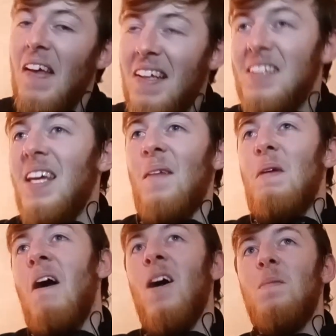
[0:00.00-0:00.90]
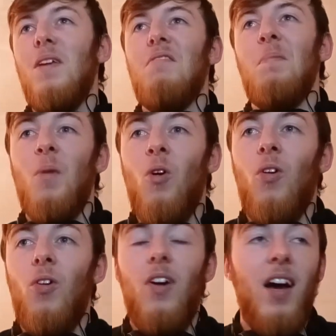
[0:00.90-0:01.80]
It's getting me hyped even
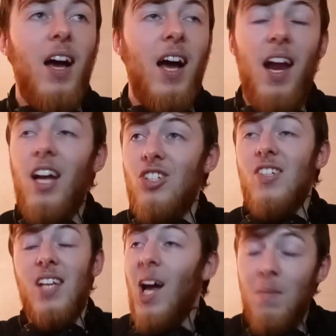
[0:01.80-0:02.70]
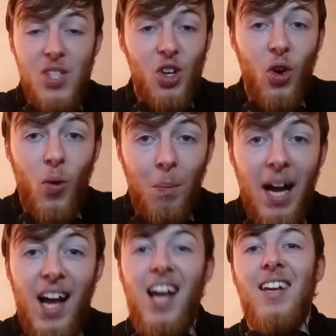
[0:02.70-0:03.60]
more, and I'm so
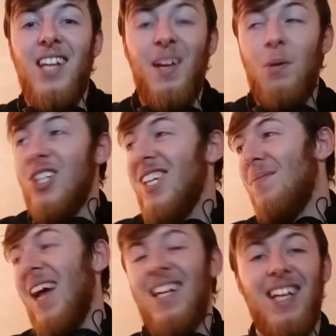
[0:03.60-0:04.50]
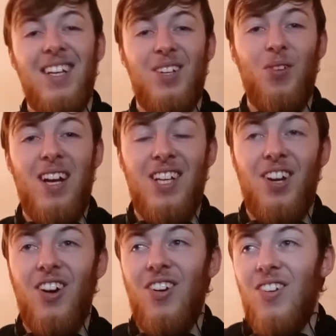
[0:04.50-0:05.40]
mad they pushed it back to the
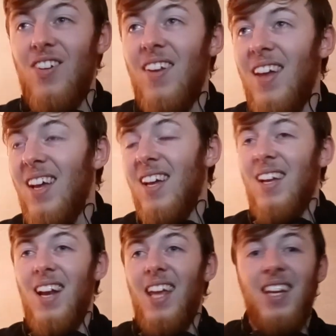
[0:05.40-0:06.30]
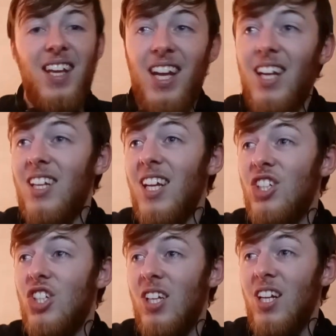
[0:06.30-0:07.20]
23rd. Like they
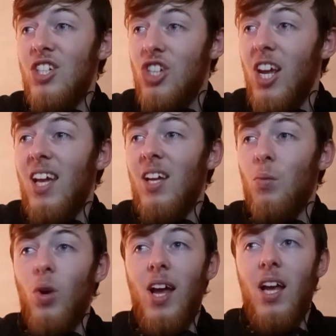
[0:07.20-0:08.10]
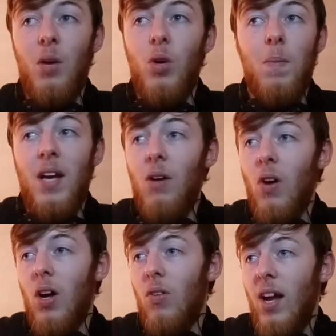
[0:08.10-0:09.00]
legit would have been out
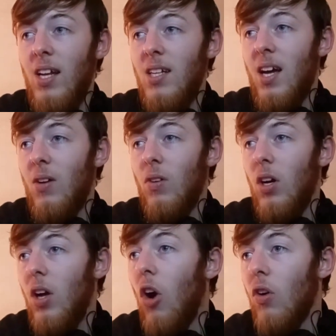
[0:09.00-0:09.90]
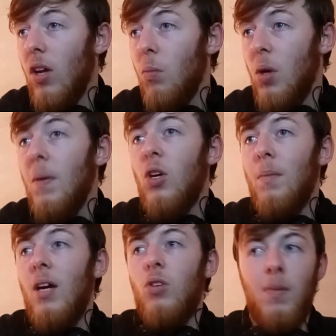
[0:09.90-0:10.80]
already now, or it would have been
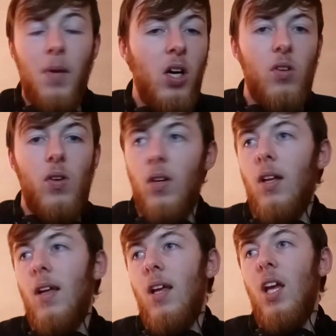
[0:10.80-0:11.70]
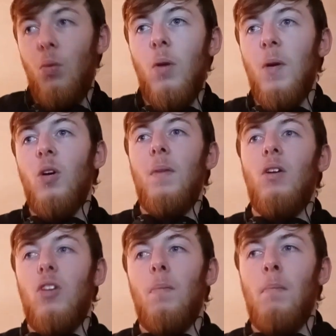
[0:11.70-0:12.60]
coming out tomorrow. It would have been coming
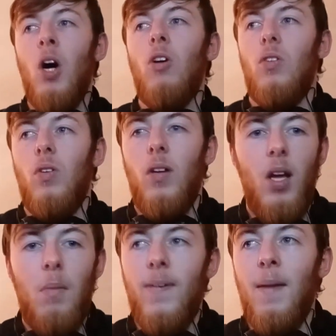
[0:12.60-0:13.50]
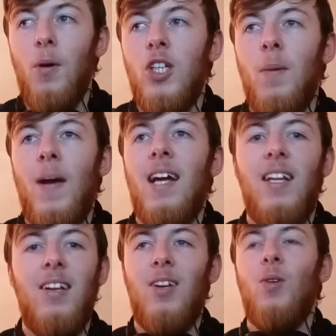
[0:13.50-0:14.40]
out tomorrow. But they pushed it back
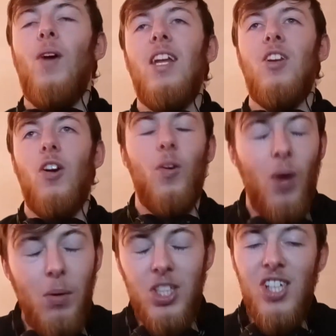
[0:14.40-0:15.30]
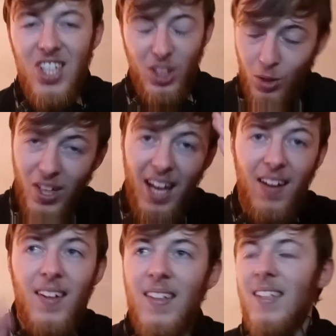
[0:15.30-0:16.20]
till the 23rd. Why would you do
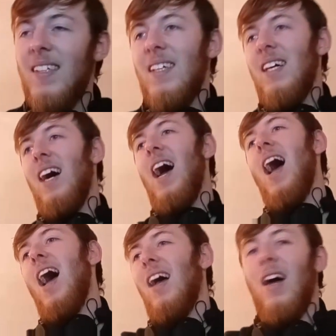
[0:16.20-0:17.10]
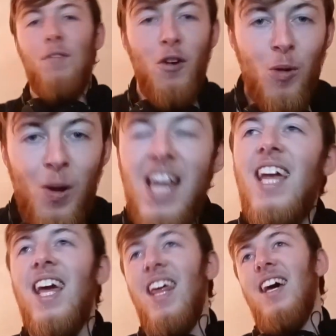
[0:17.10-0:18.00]
that? Ah, a full
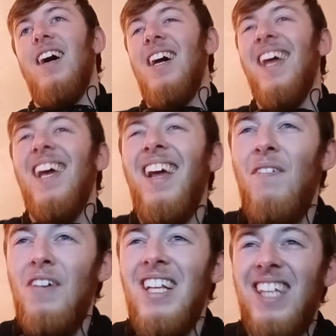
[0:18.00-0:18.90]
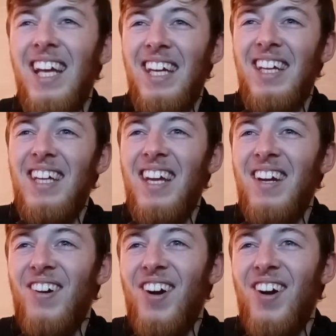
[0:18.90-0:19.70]
week. It feels like a year.